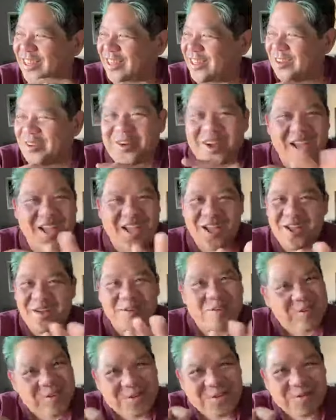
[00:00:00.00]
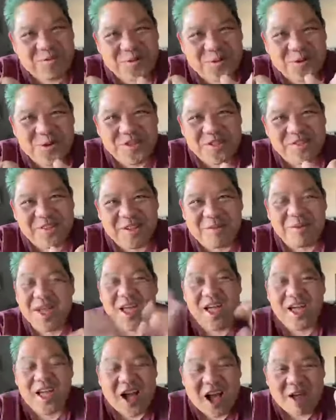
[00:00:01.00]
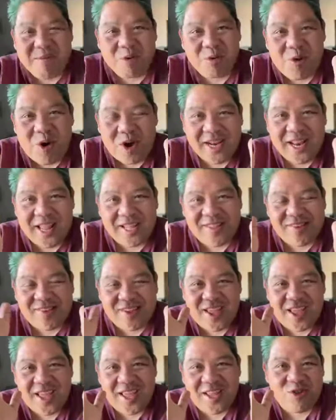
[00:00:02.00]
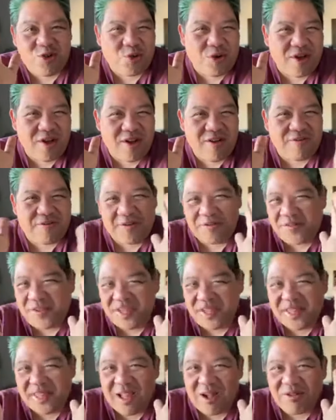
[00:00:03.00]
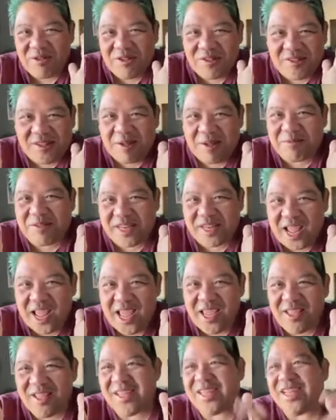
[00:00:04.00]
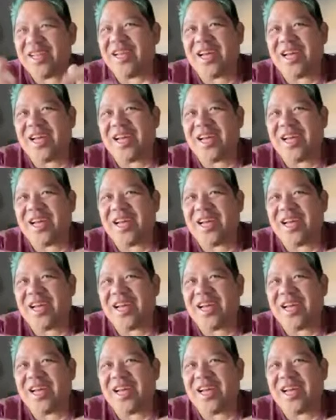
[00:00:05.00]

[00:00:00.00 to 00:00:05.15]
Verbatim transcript: So food that's not. I've been walking like 10, 12, 15,000 steps a day.